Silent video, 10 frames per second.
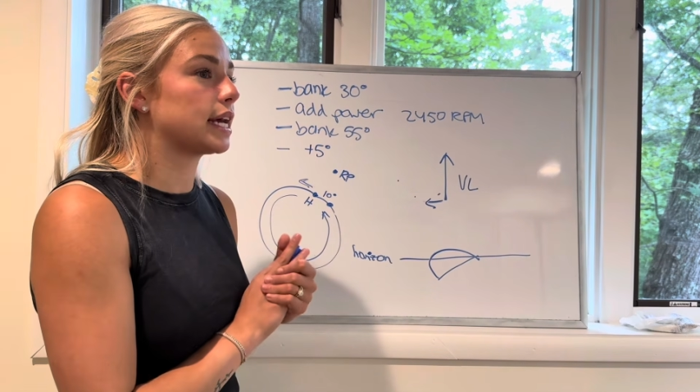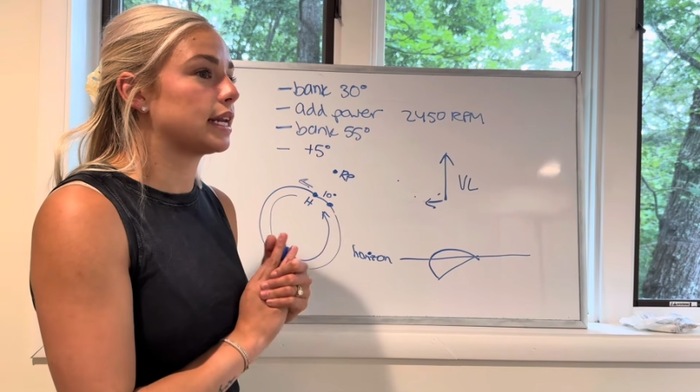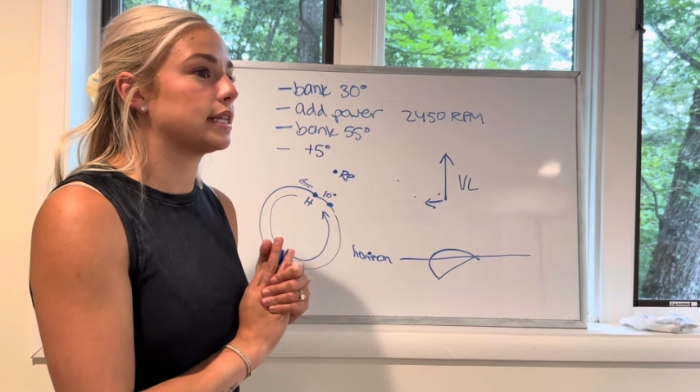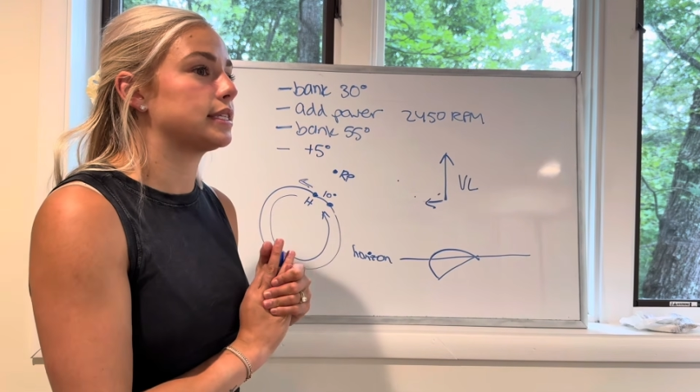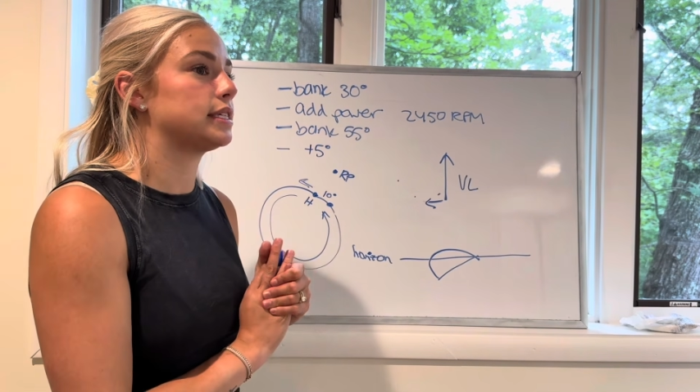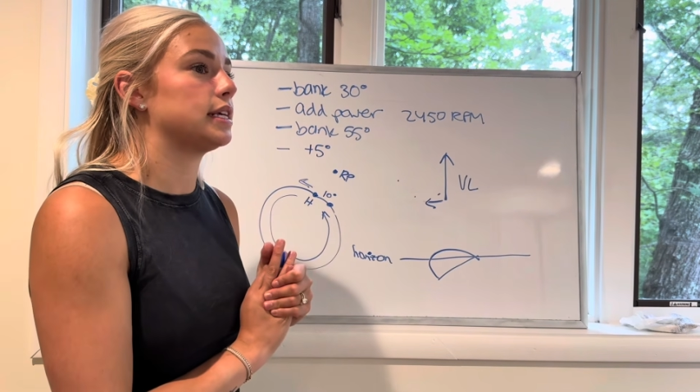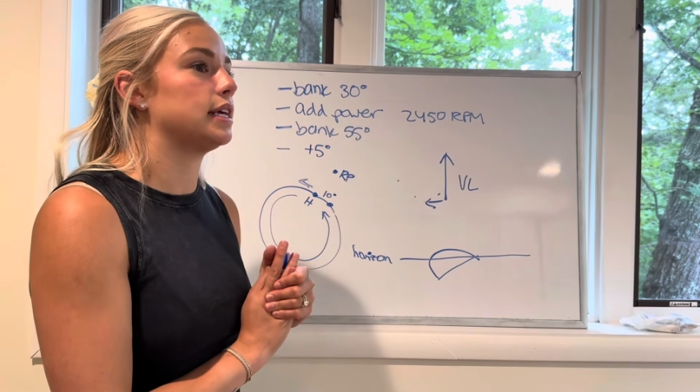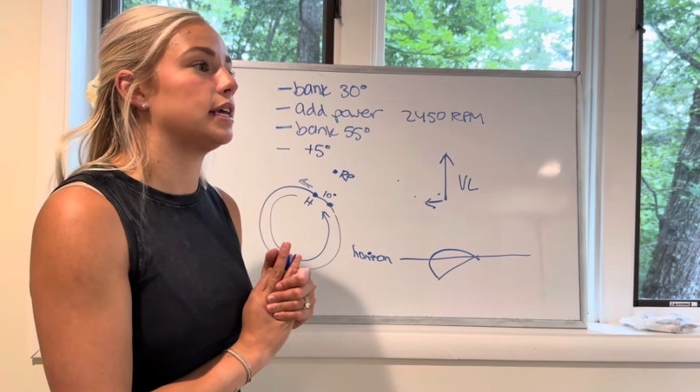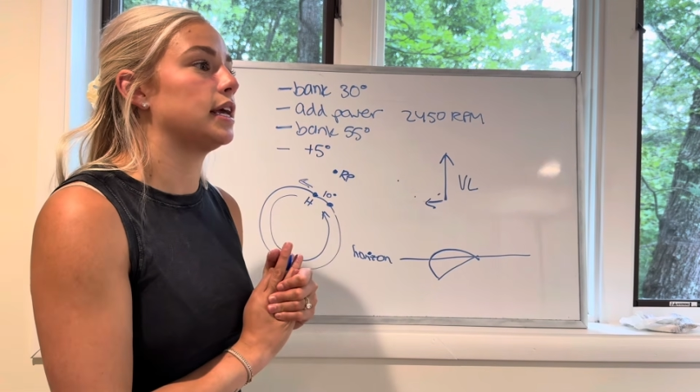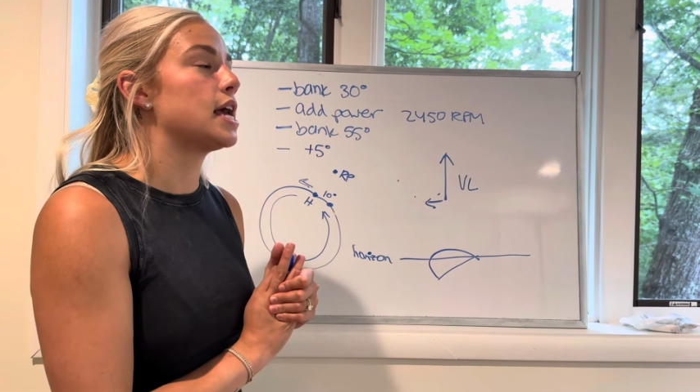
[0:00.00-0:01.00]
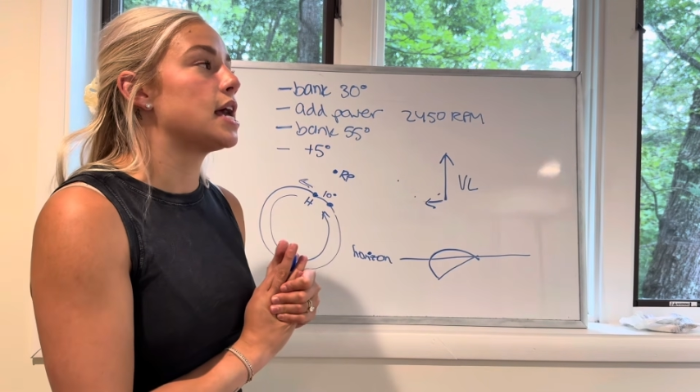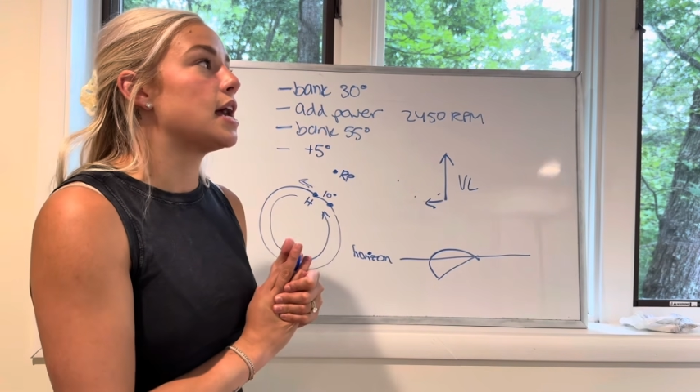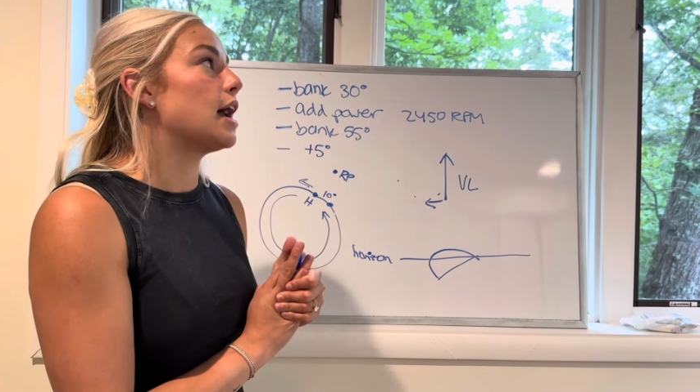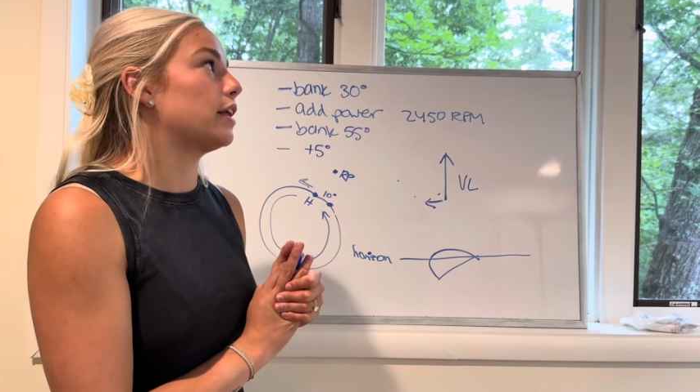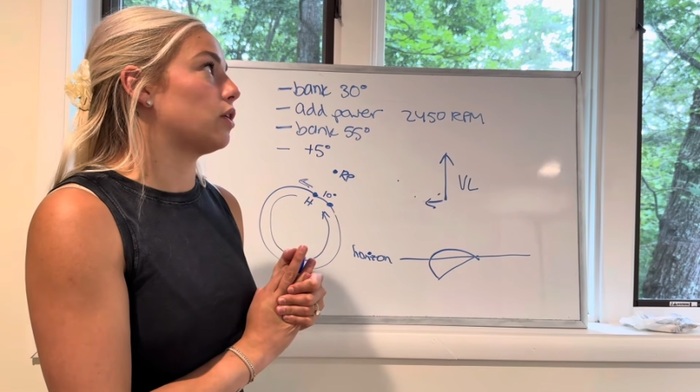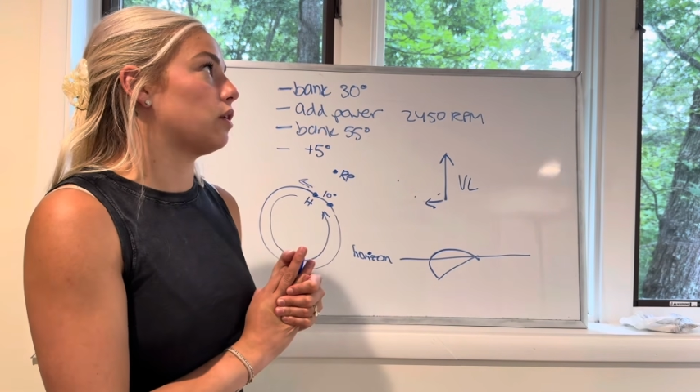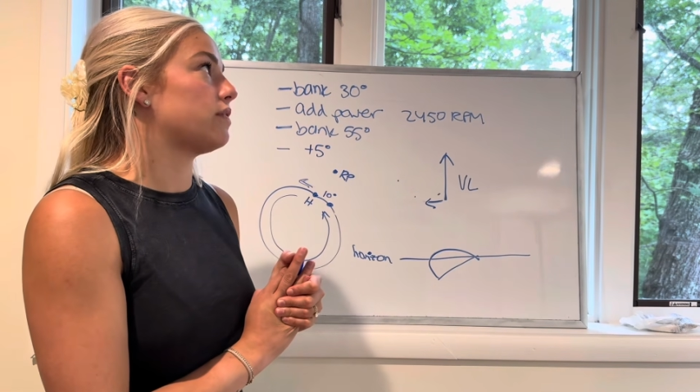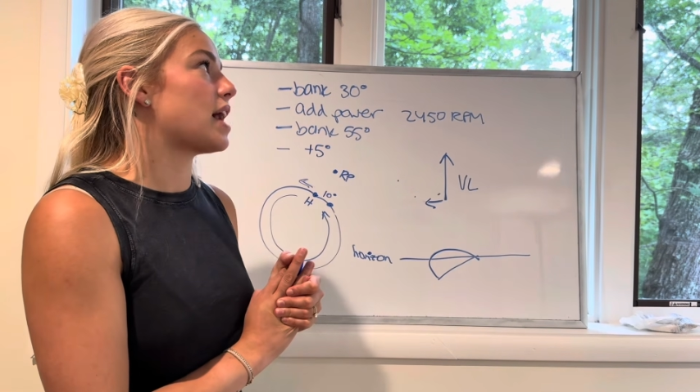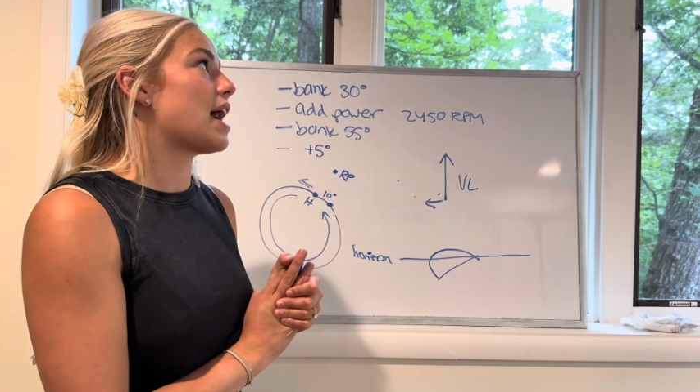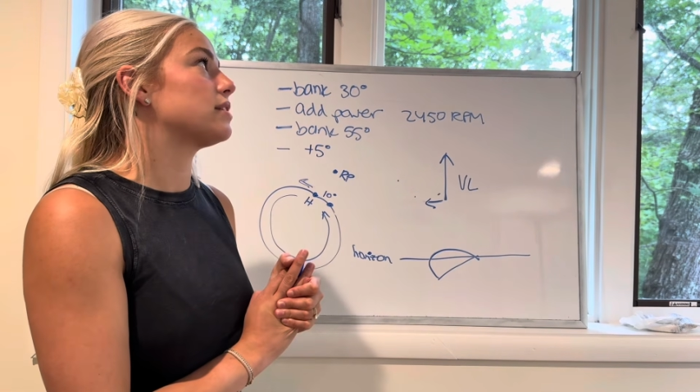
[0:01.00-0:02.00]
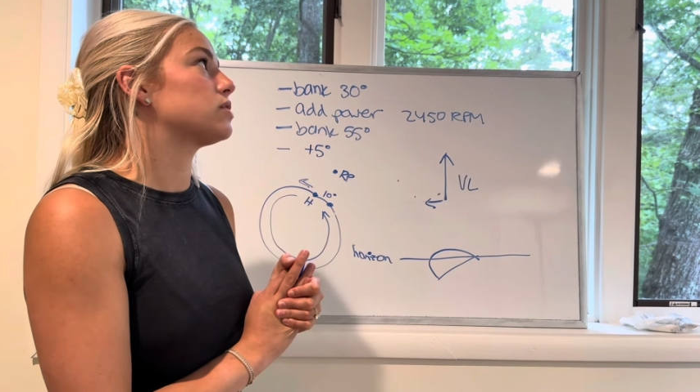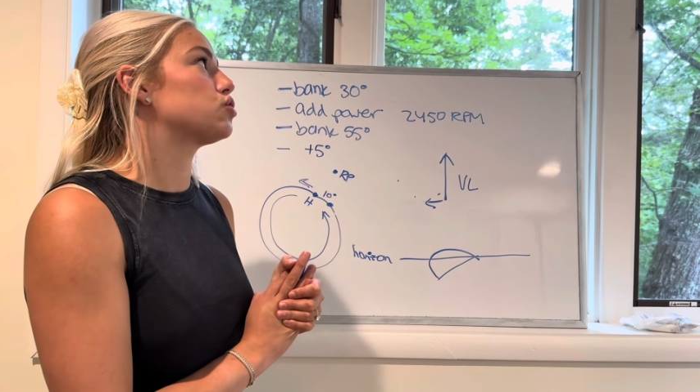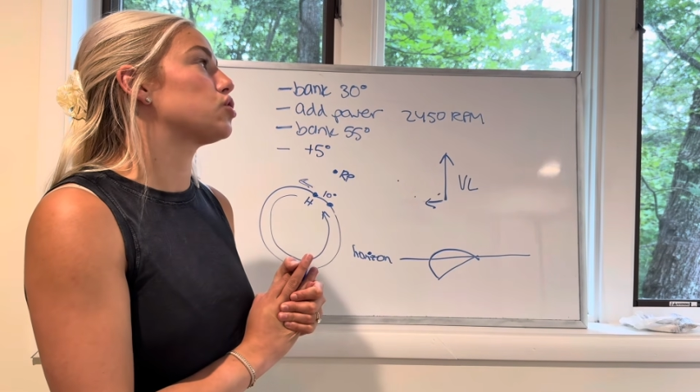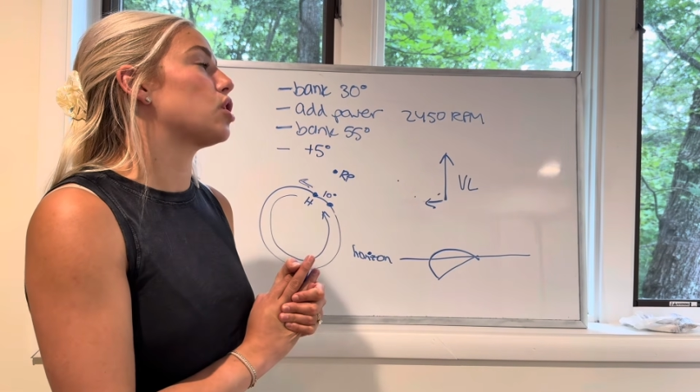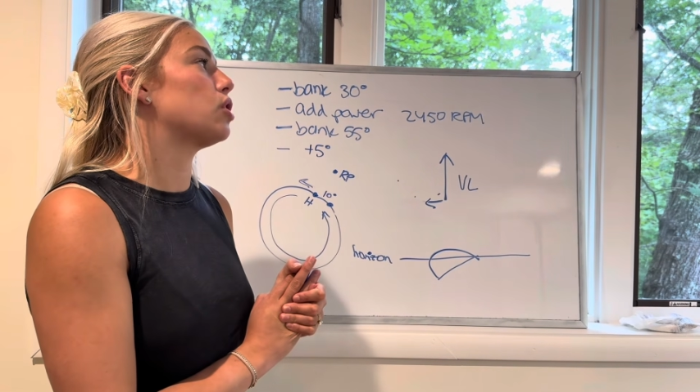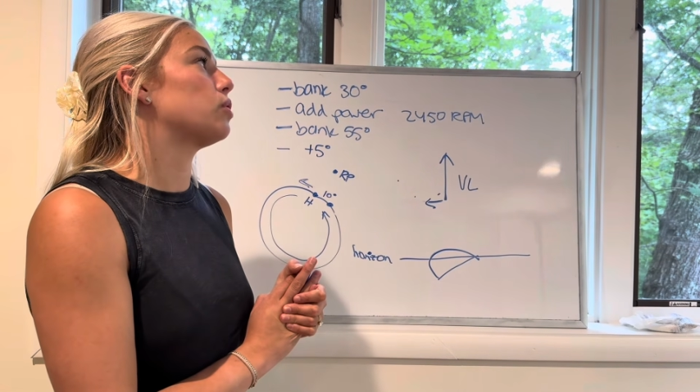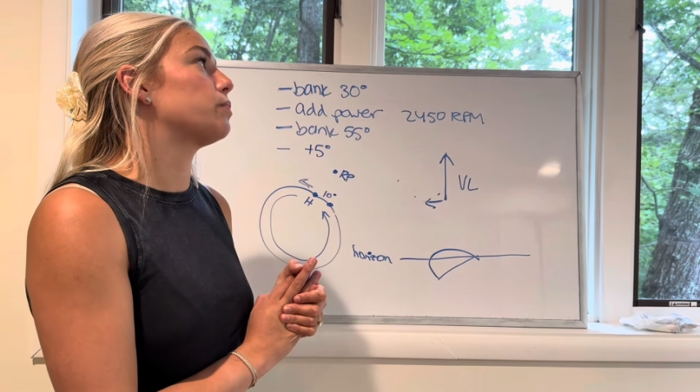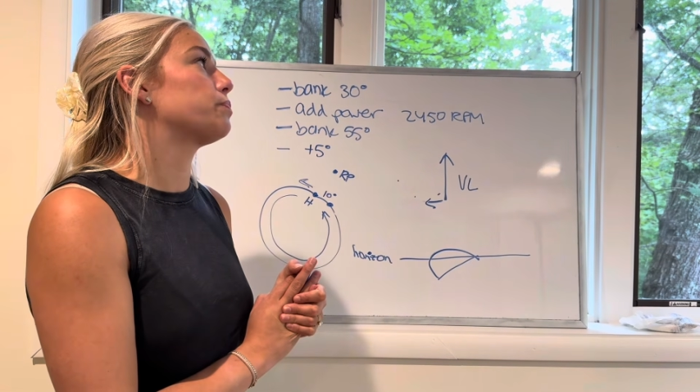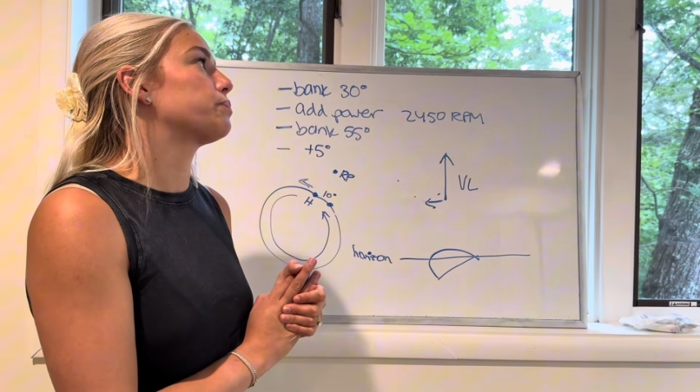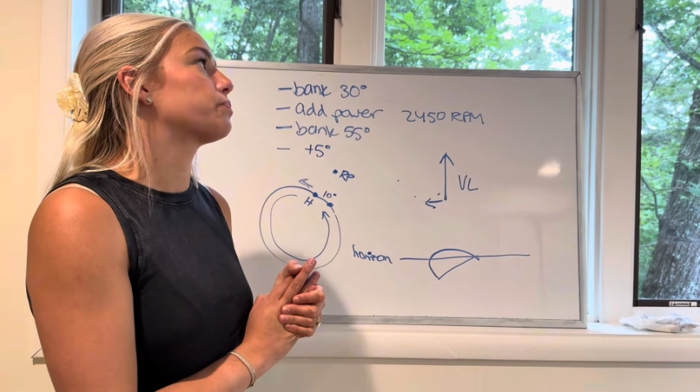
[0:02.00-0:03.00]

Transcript: tendency and all of that. So